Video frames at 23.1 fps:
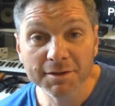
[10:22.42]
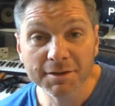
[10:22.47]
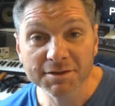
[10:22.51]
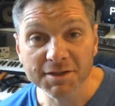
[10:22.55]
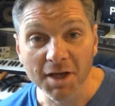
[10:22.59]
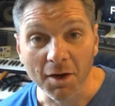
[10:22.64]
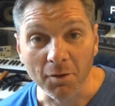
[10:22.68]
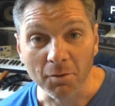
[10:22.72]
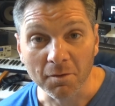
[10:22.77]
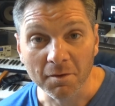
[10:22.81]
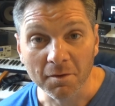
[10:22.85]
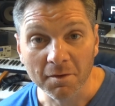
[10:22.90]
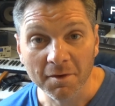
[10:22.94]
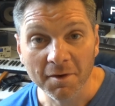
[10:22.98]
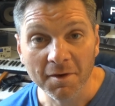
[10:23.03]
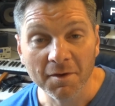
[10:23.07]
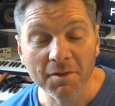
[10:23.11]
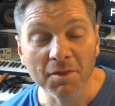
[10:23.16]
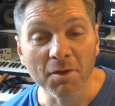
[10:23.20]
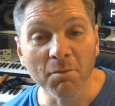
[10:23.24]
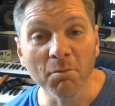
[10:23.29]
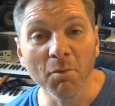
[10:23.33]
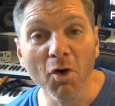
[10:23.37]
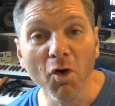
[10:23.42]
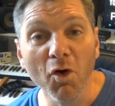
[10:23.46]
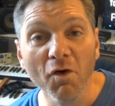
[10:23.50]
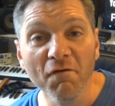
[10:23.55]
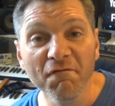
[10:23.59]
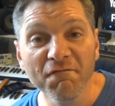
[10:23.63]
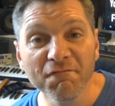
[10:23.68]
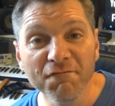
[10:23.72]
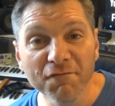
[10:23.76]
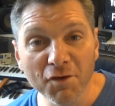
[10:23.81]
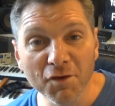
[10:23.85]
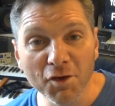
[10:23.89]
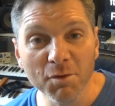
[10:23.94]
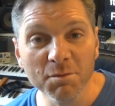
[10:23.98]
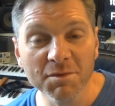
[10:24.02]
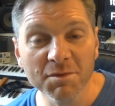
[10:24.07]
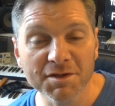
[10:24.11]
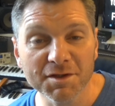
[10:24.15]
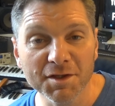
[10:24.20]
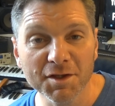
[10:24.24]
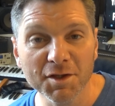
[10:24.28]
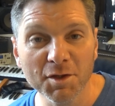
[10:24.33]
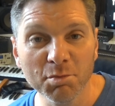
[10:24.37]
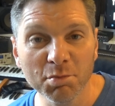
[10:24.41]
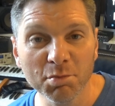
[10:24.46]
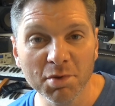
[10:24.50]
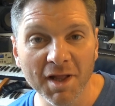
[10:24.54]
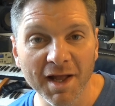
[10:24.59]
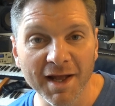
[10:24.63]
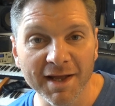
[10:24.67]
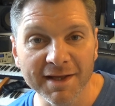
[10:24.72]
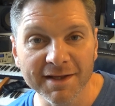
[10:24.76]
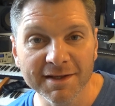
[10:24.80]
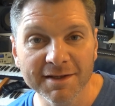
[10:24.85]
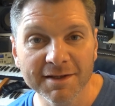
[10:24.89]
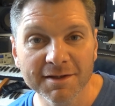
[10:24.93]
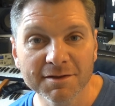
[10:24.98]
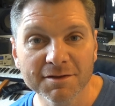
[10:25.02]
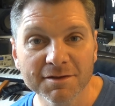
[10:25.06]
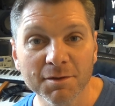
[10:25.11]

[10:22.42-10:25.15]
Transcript: So, the more firmly that you play,